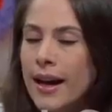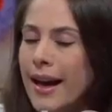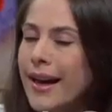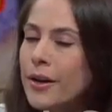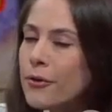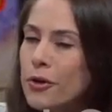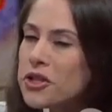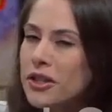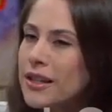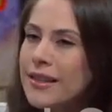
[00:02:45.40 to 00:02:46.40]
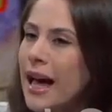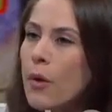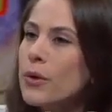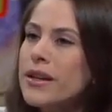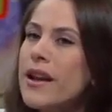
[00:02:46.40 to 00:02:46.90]
And unfortunately,
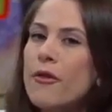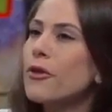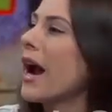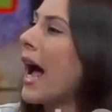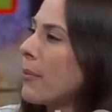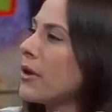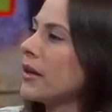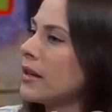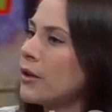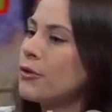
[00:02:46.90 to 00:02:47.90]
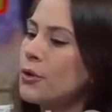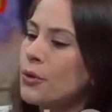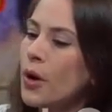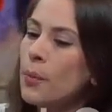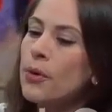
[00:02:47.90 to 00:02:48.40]
that would never happen if
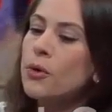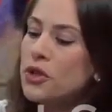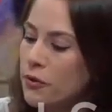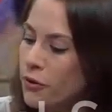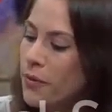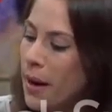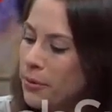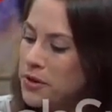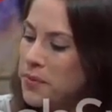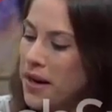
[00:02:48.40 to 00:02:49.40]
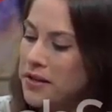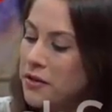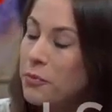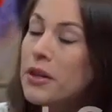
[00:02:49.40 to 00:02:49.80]
you approach it from that perspective.